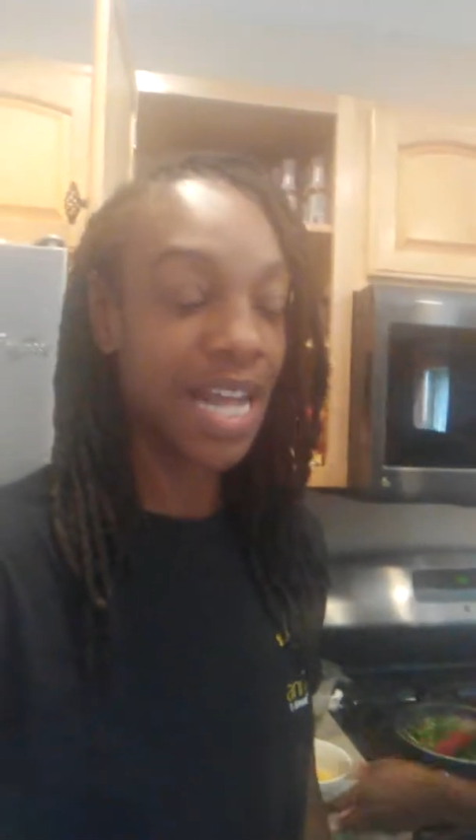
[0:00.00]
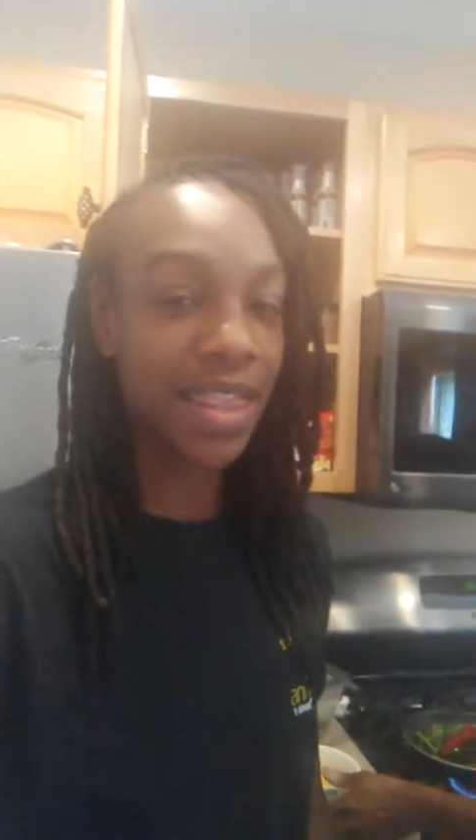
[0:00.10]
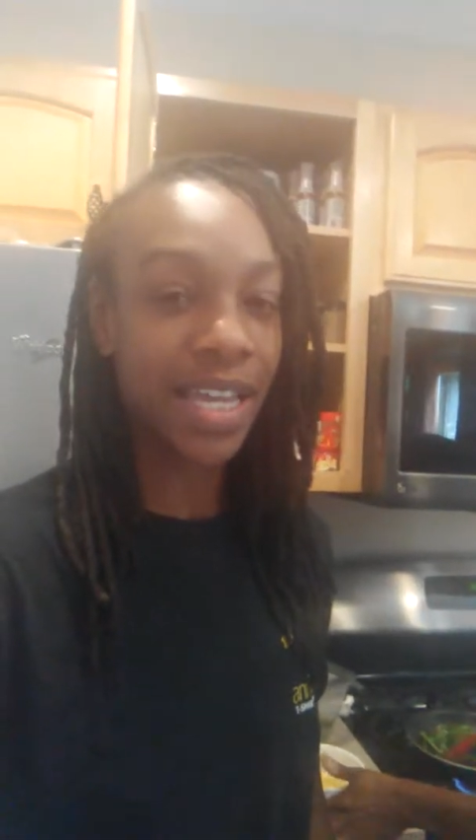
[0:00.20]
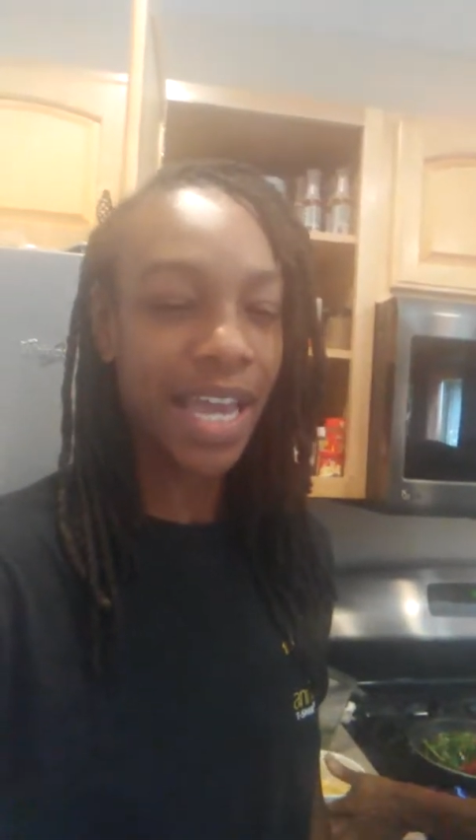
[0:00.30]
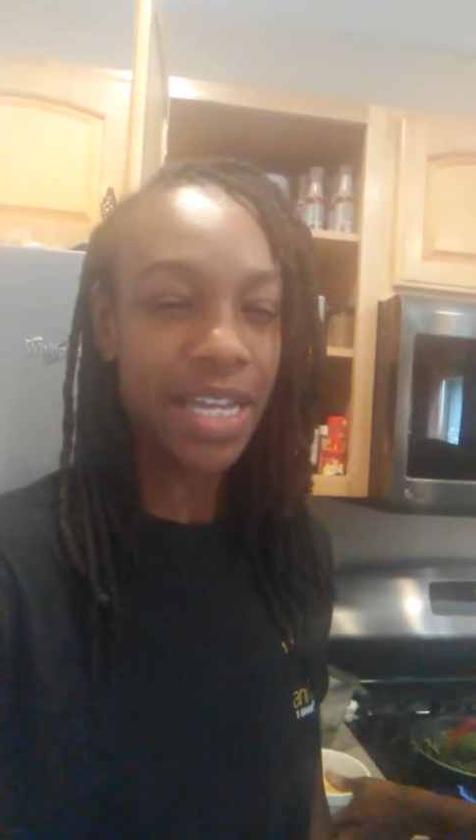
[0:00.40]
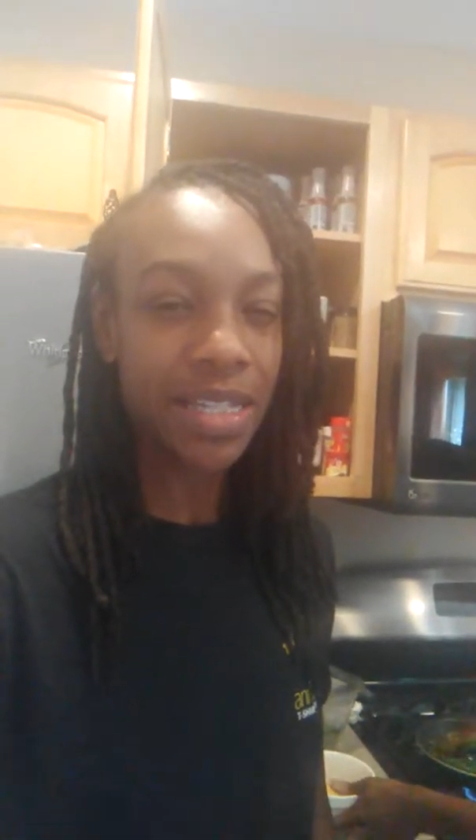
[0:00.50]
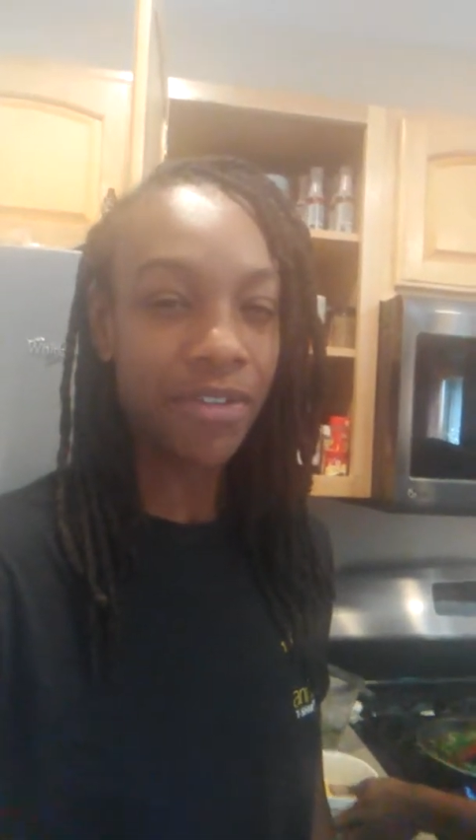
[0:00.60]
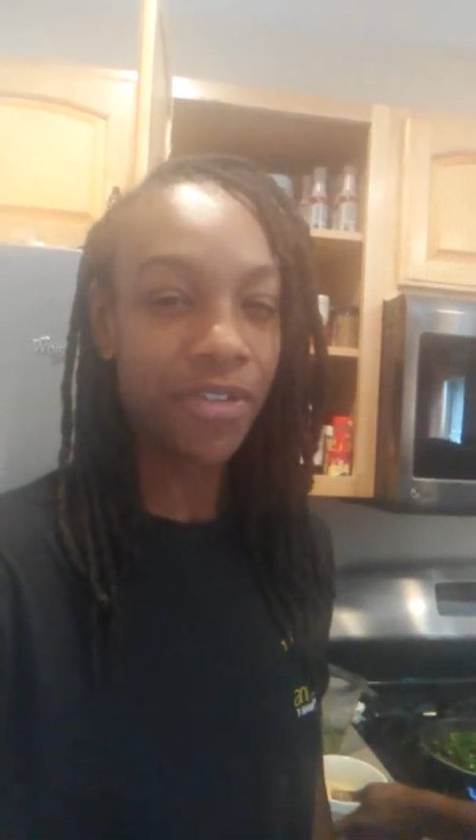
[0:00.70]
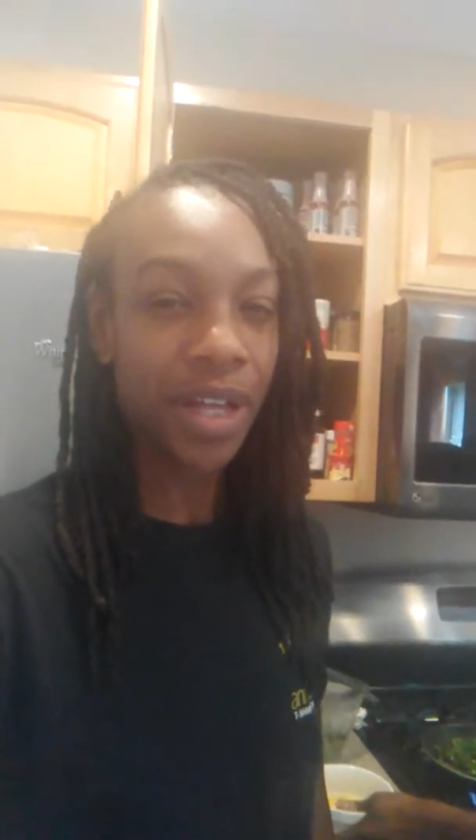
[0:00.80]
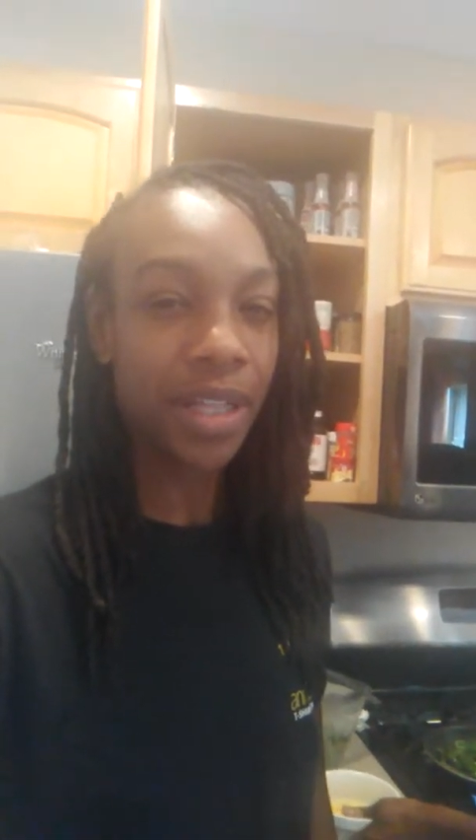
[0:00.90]
not the case. I
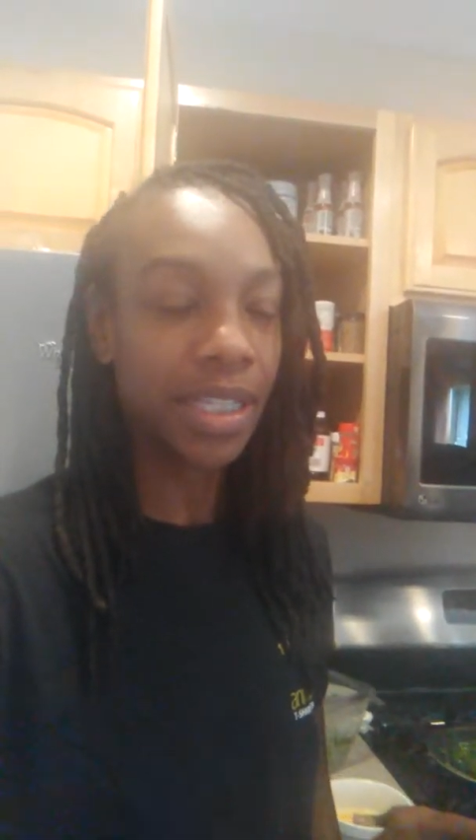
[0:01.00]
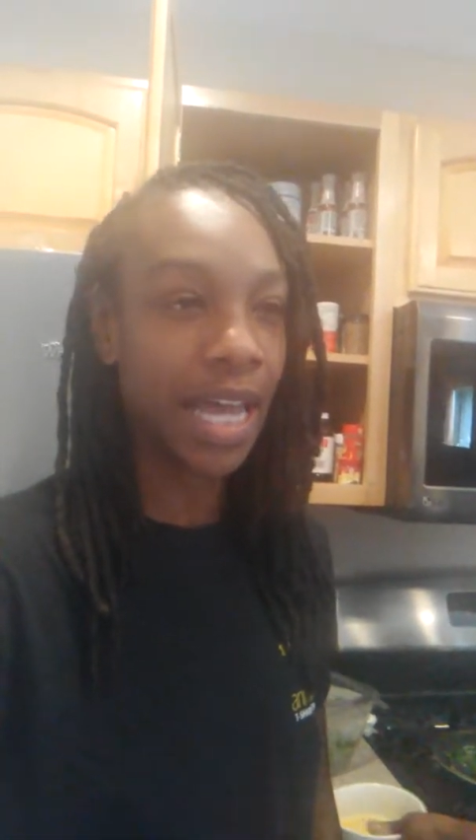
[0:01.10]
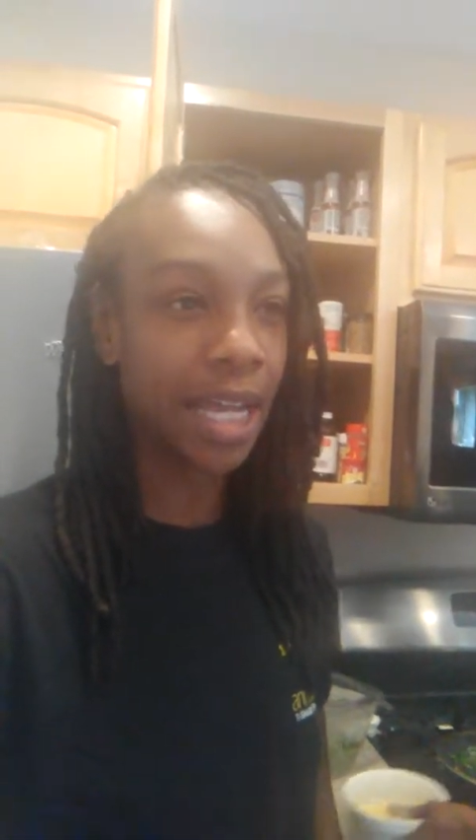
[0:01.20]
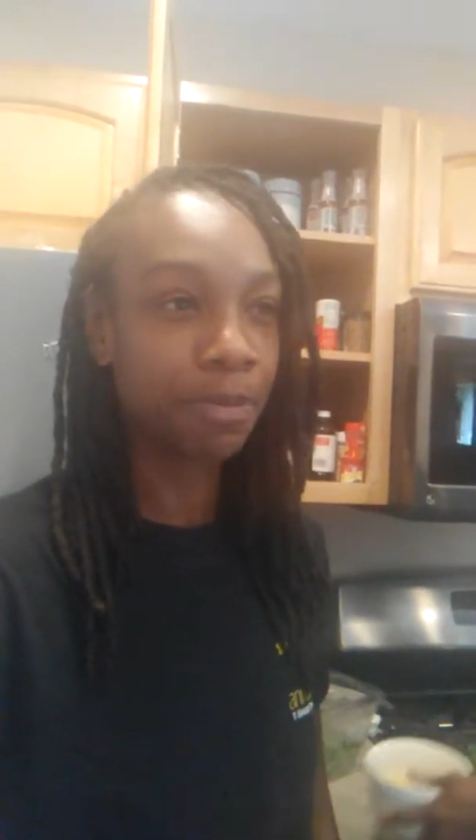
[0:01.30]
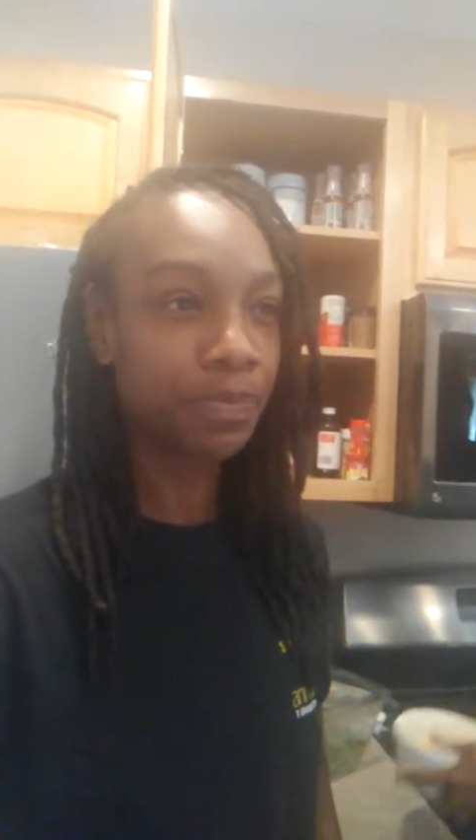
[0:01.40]
felt like,